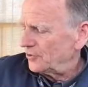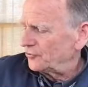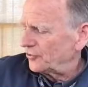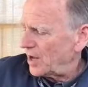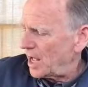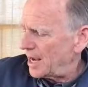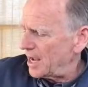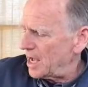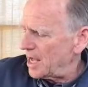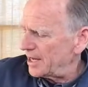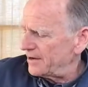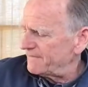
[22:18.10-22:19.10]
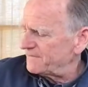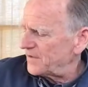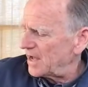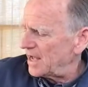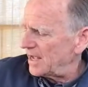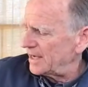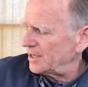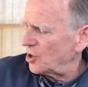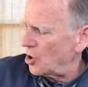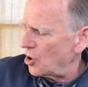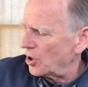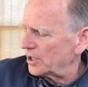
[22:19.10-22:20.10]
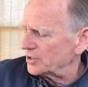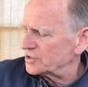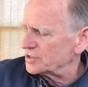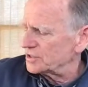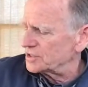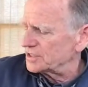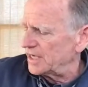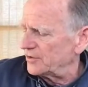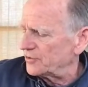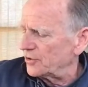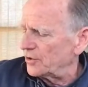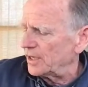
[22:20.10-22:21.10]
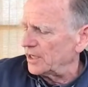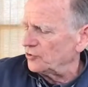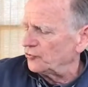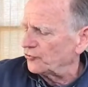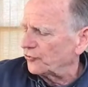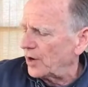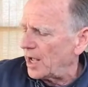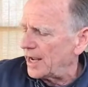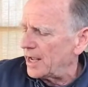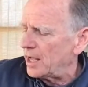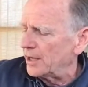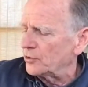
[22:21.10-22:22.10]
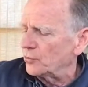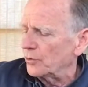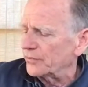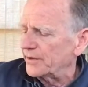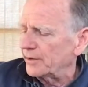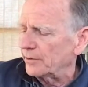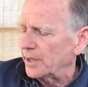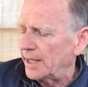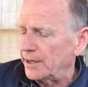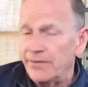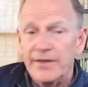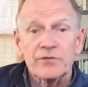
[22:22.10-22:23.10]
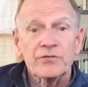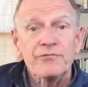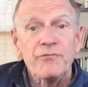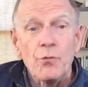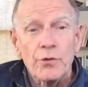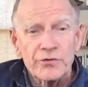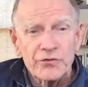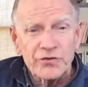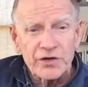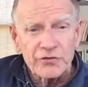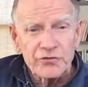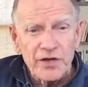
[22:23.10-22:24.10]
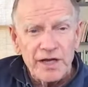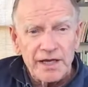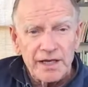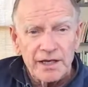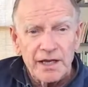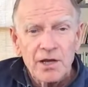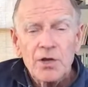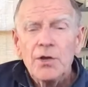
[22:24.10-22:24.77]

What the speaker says: Tryon Fine Arts Center in Tryon, North Carolina. That's 4/16.